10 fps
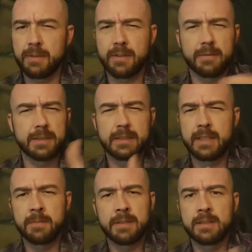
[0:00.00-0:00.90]
he thought he was a
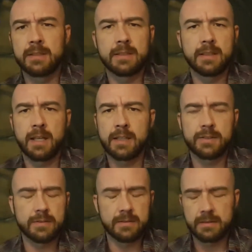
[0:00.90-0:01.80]
demon and an
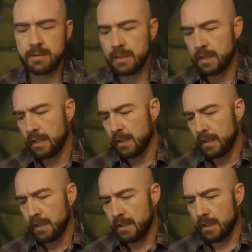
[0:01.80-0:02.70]
angel, and
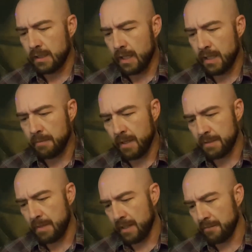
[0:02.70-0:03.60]
it kind of
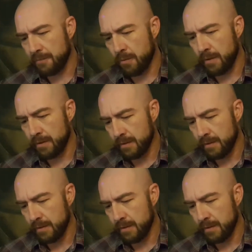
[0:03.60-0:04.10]
bounced back and forth.